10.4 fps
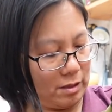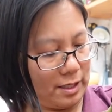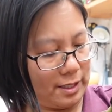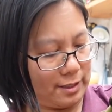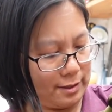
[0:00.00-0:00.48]

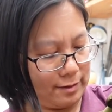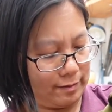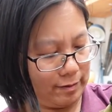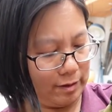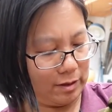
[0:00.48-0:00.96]
and
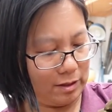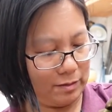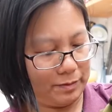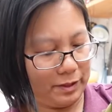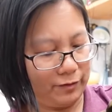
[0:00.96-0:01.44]

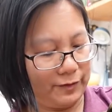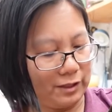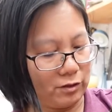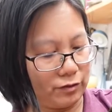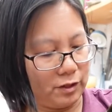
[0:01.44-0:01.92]
a bit of
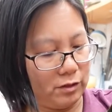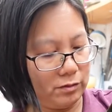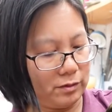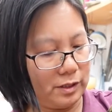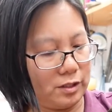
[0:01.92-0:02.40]

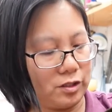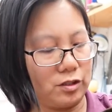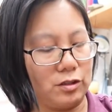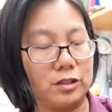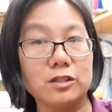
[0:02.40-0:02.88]
Velcro
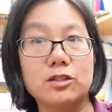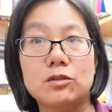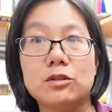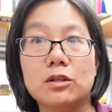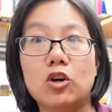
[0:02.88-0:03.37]
inserted so
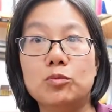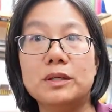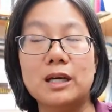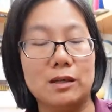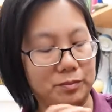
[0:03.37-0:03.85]
you could
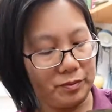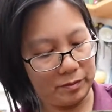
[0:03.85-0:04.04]
open up